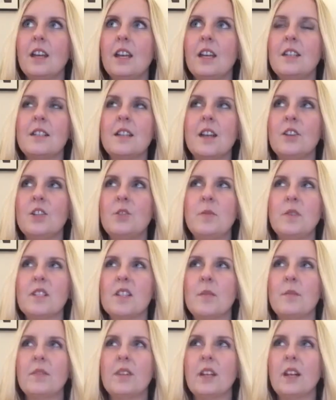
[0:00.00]
it's going to be
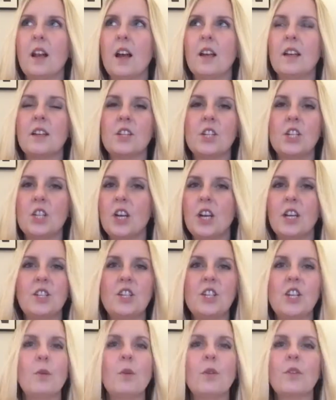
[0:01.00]
something like a
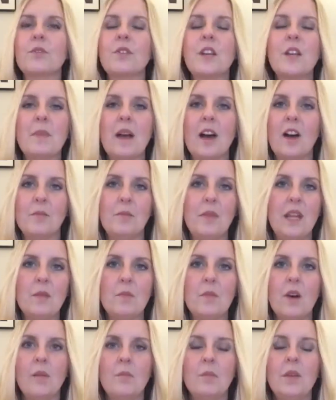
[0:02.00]
two or three pound
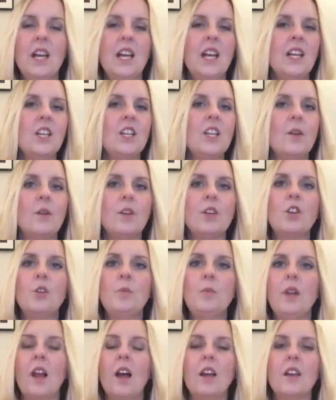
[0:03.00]
minimum. You know, it could
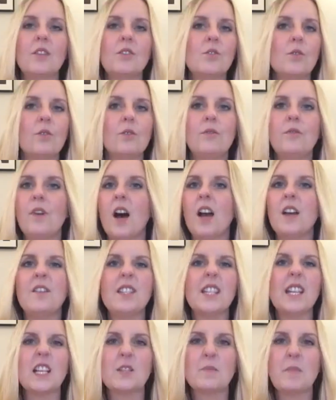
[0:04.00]
be like sort of five,
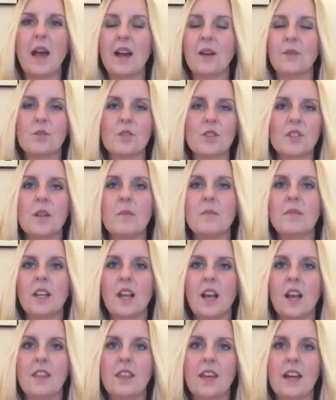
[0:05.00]
six pounds or something
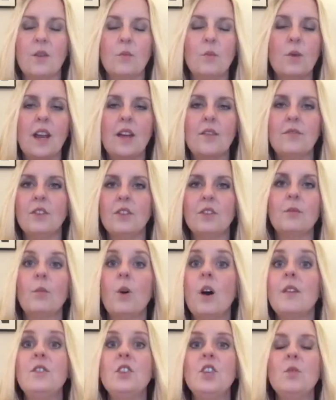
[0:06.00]
like that, whatever,
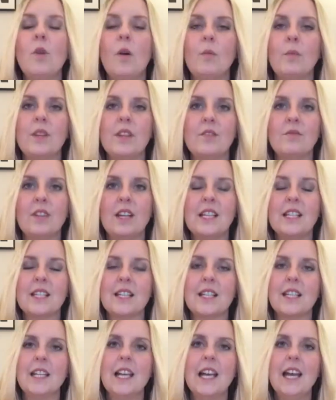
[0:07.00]
whatever you want within
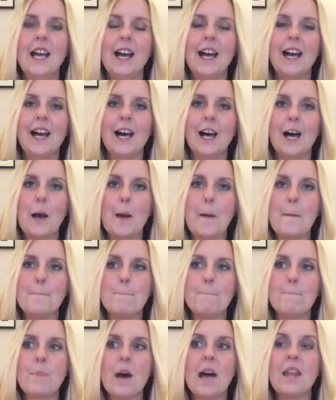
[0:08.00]
reason.
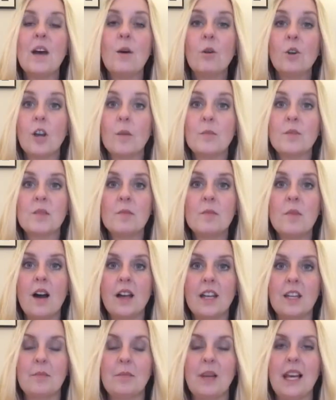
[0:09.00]
Um, and that will go up to the
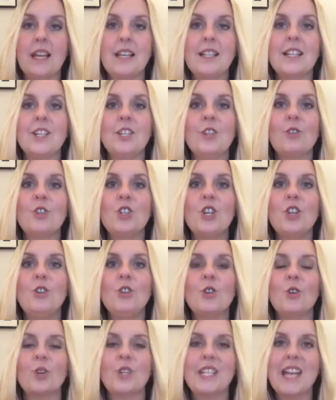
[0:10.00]
marketplace and you'll
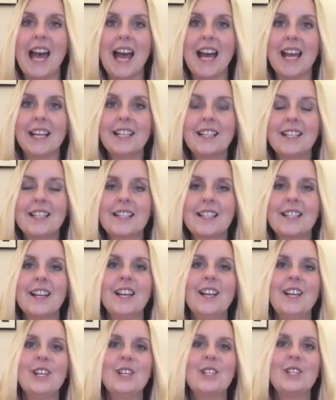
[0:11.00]
choose your tags
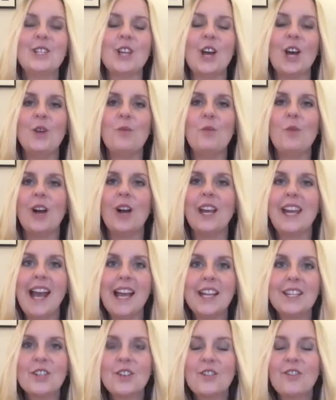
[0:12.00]
so what
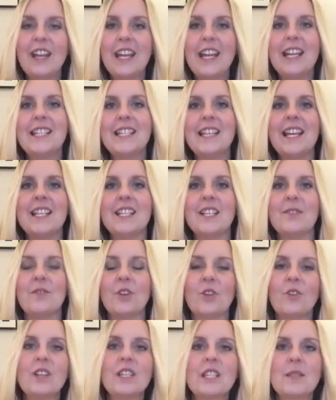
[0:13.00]
category is it? Is it for
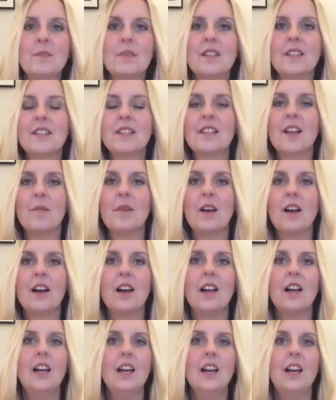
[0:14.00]
Christmas,
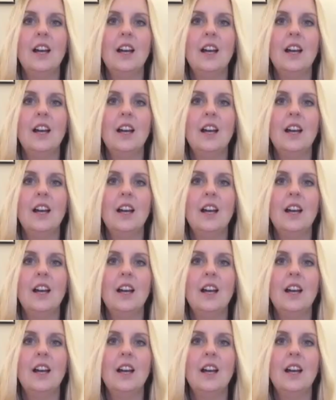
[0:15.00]
summer,